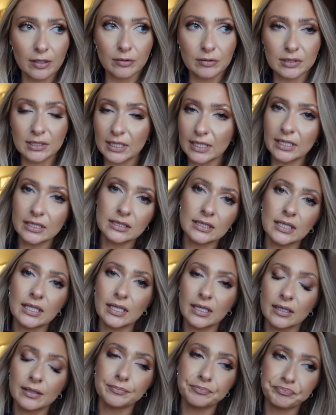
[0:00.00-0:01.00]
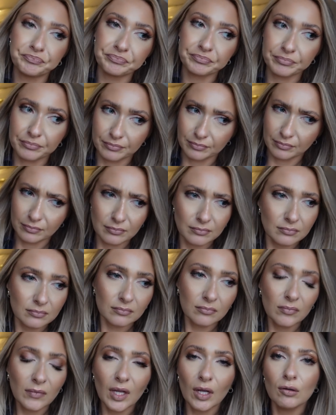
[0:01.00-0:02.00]
It was easy.
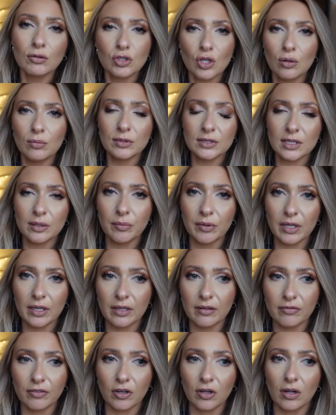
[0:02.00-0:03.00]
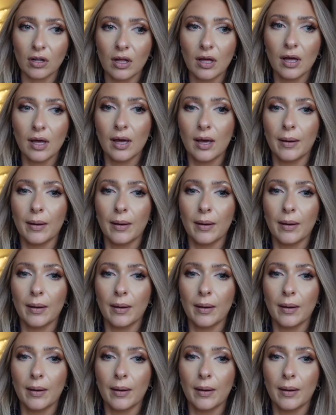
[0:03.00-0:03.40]
It was almost completely full,